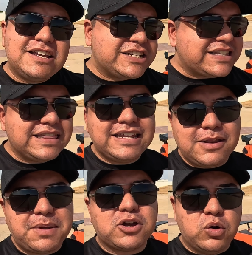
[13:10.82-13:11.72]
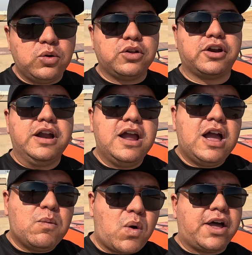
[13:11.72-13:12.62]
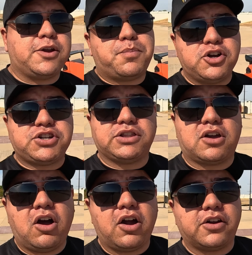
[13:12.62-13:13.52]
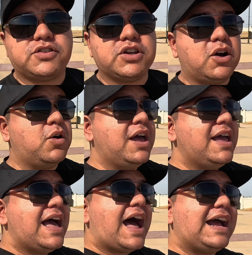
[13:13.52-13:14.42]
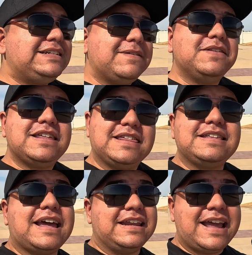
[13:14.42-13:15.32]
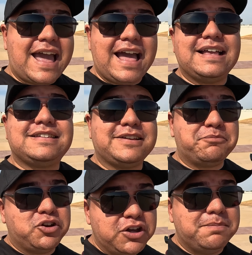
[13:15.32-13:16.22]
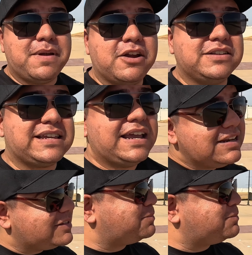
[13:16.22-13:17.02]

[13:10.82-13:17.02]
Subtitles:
just a little bit cooler while you're pushing the car. So I definitely think that it has some good merits and it's